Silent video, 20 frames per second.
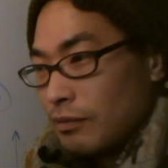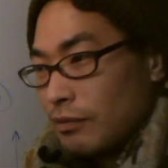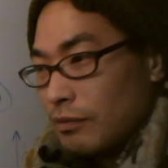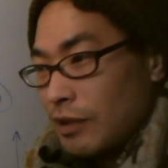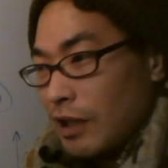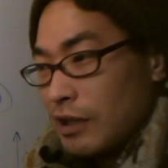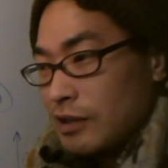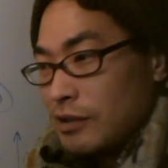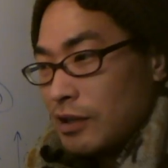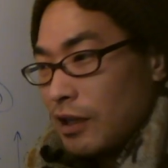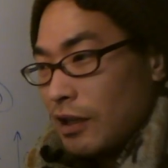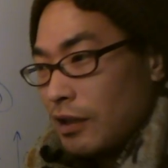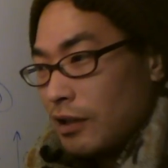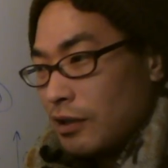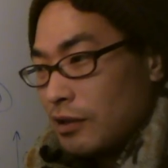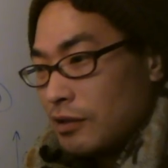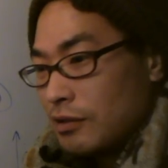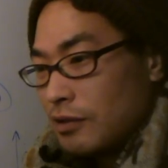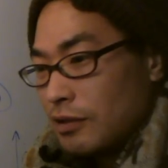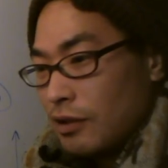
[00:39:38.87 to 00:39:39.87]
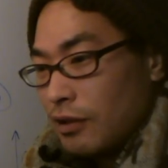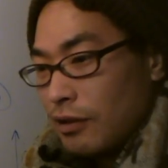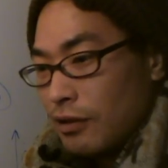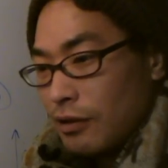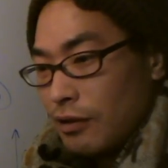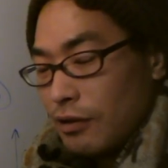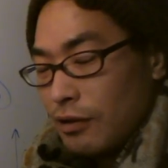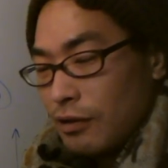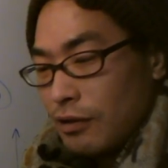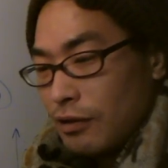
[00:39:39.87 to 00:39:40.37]
Let's say it's
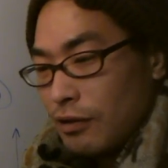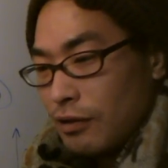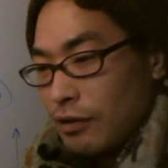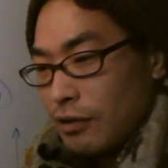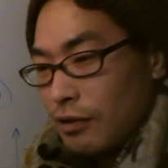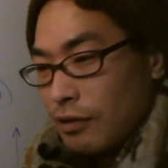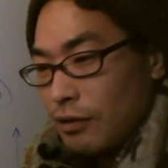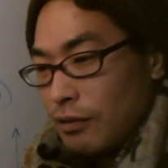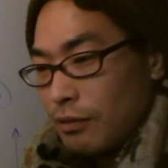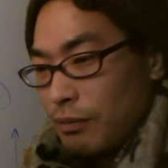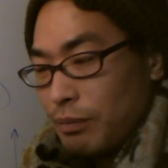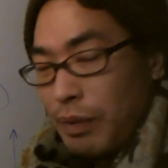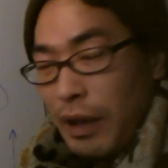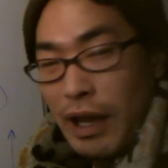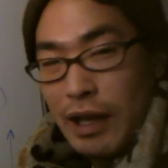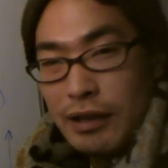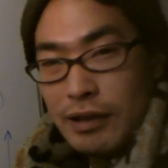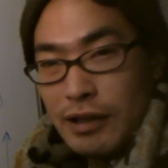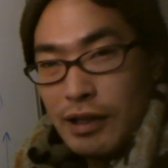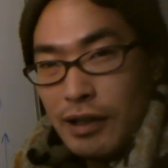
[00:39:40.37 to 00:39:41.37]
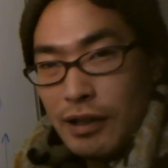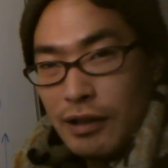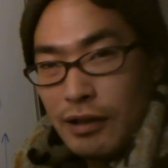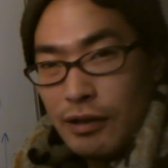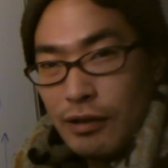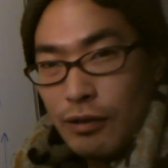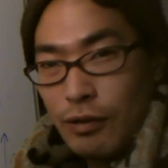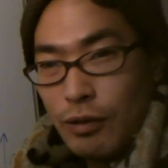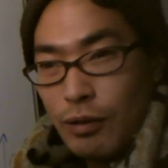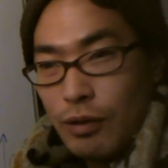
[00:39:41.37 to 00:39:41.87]
painting
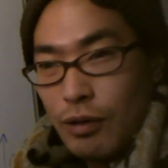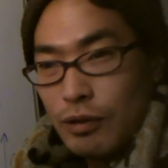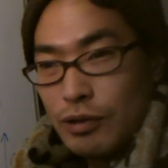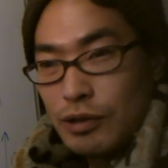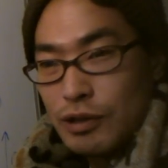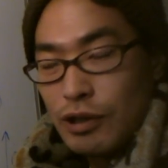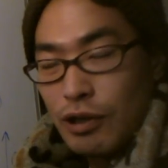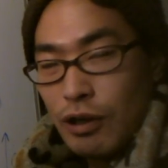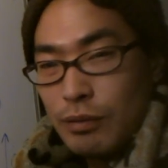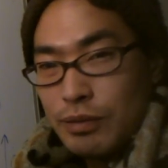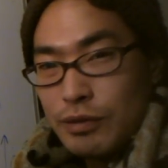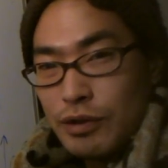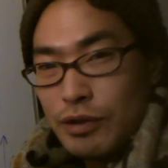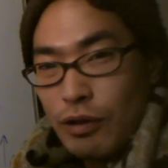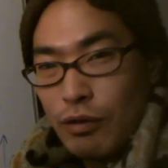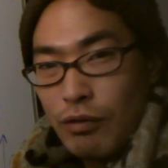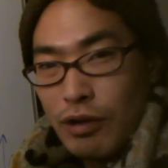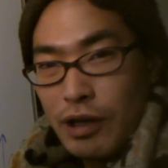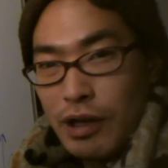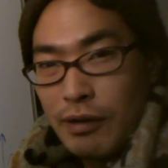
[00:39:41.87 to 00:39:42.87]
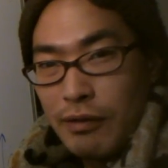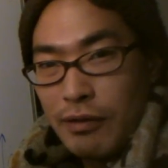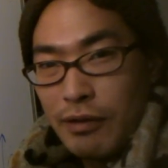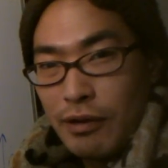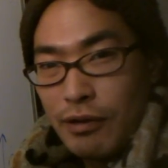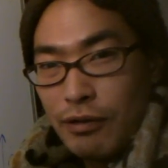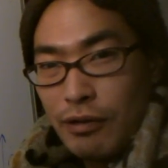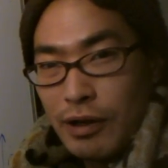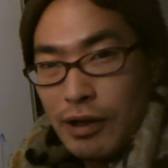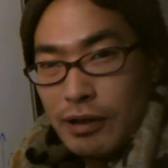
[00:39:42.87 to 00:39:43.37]
or sculpture, whatever,
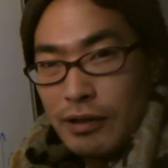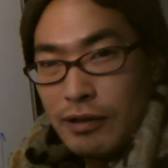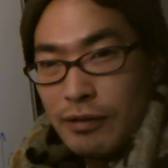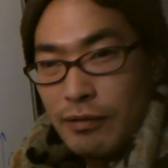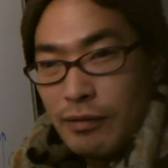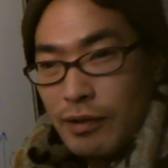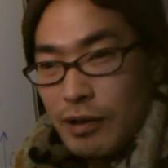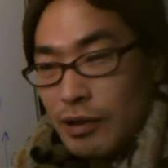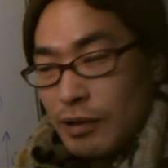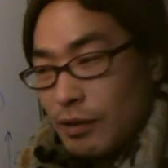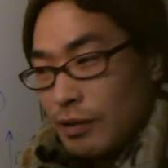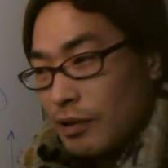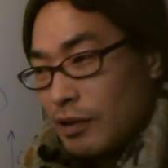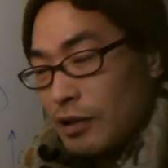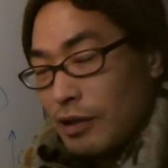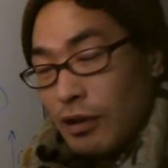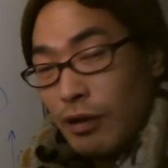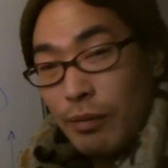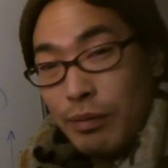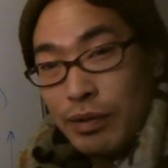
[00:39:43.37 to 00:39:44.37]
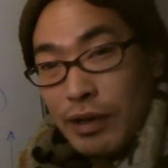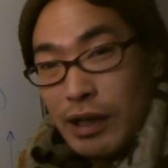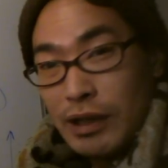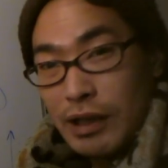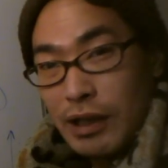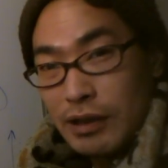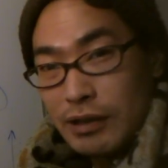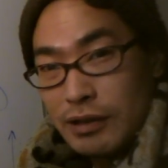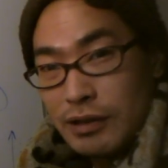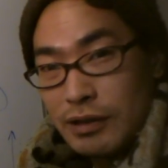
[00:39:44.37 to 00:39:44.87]
right? A
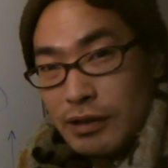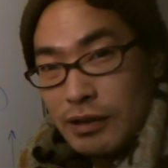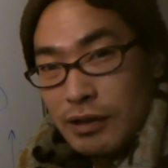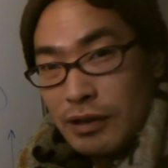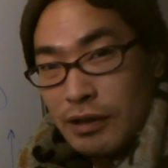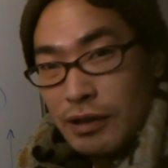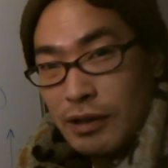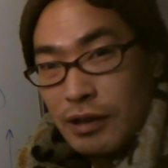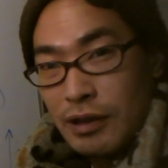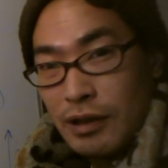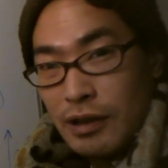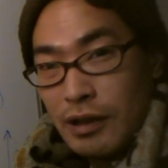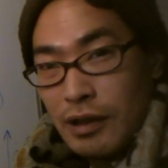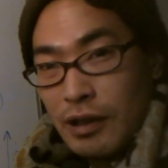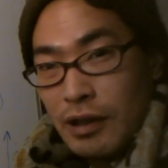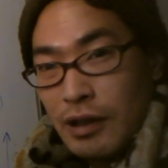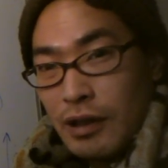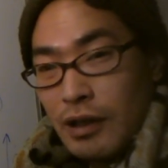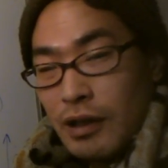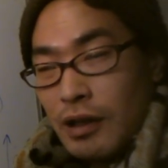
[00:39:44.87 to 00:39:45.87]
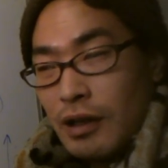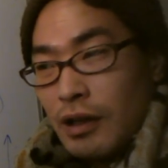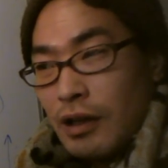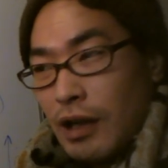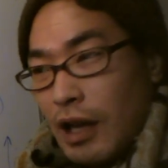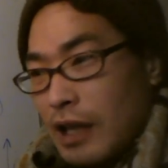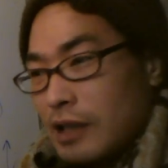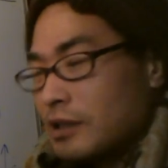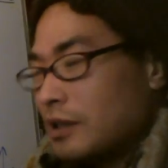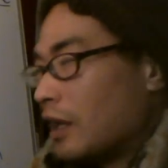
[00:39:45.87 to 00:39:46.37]
product.
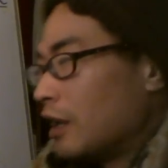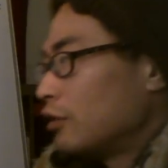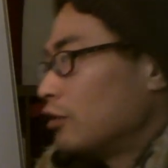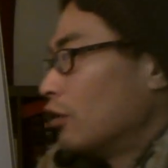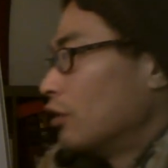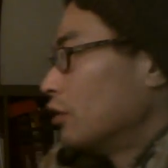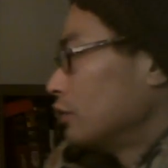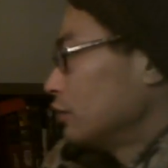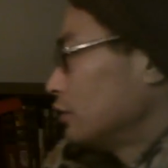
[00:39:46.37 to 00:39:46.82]
Let's say your